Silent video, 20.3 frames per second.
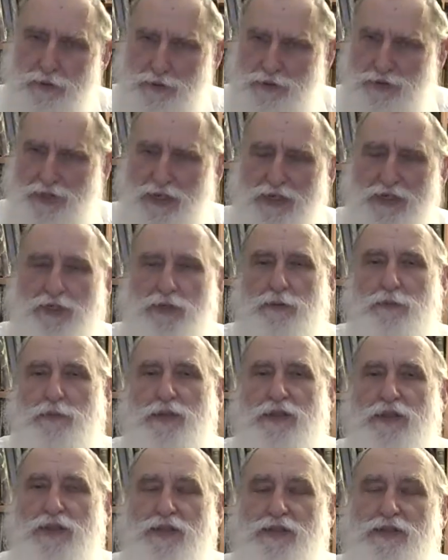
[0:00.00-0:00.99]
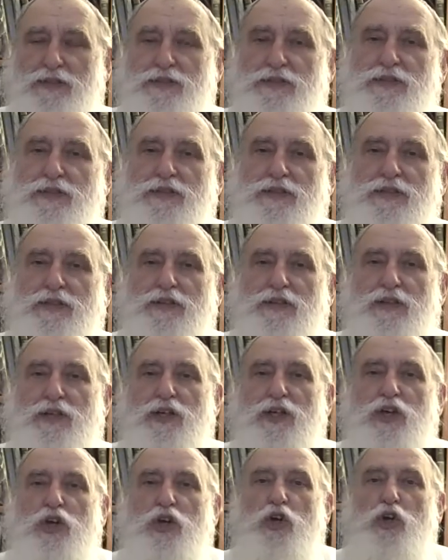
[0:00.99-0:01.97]
The Seder begins
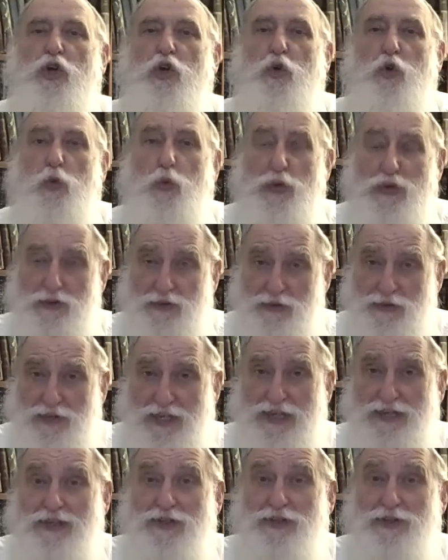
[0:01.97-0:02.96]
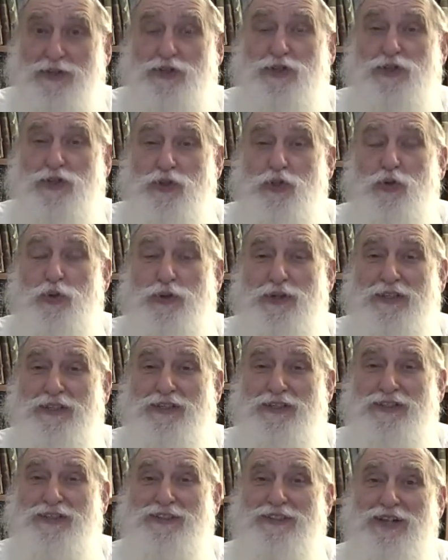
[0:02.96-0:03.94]
with telling the
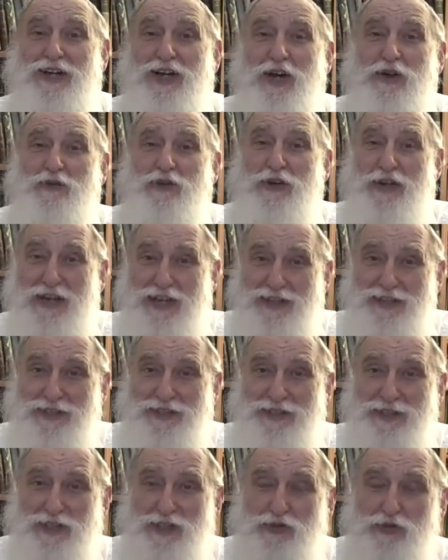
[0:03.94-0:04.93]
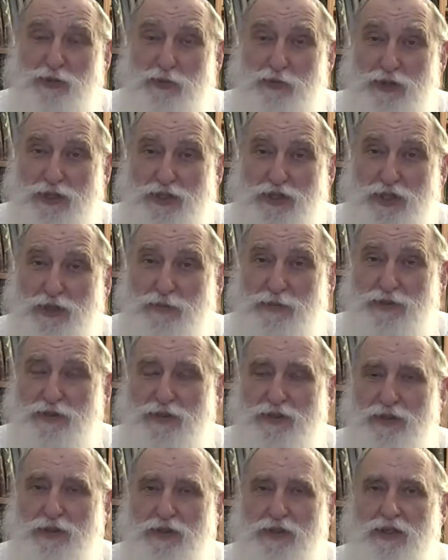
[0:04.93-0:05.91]
story of our exodus from
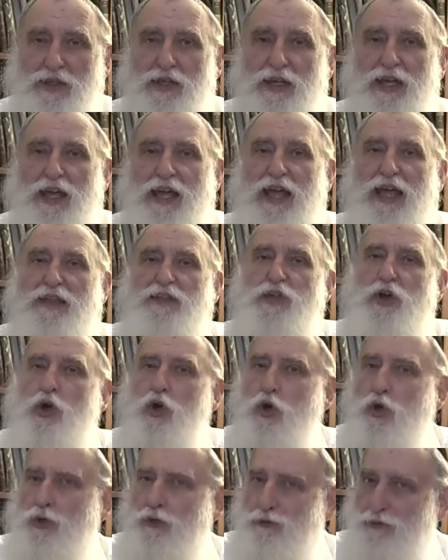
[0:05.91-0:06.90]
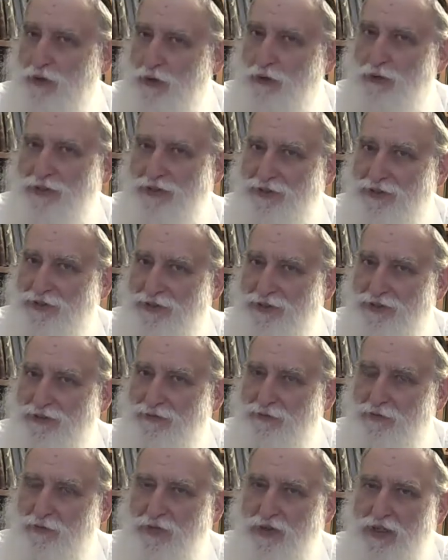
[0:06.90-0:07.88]
Egypt, and the whole focus
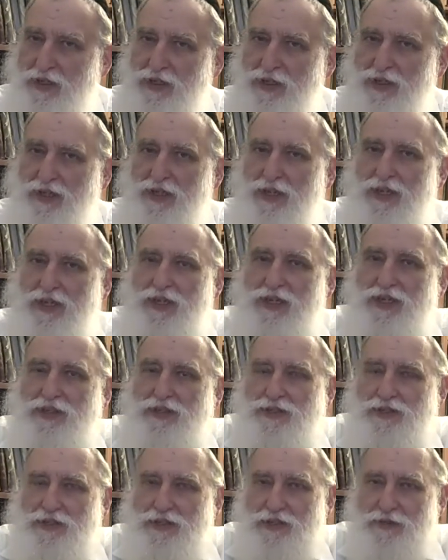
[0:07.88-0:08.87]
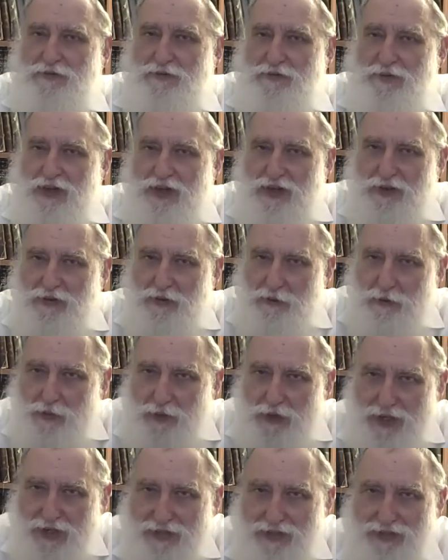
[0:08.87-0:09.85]
is the father
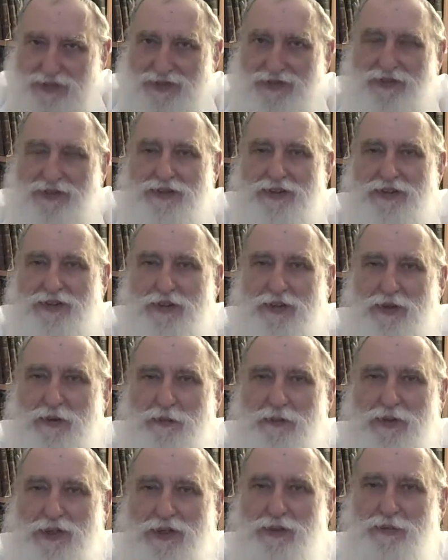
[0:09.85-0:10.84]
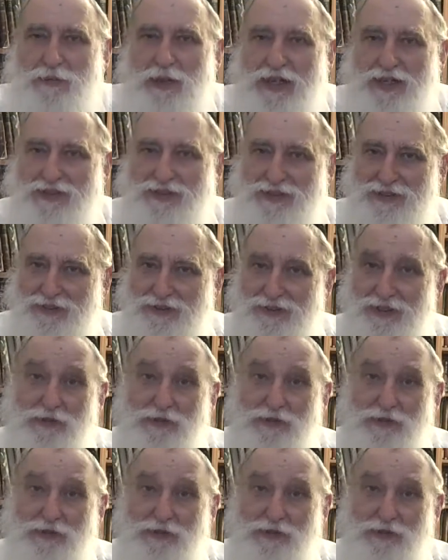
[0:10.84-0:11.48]
breaks the middle matzah.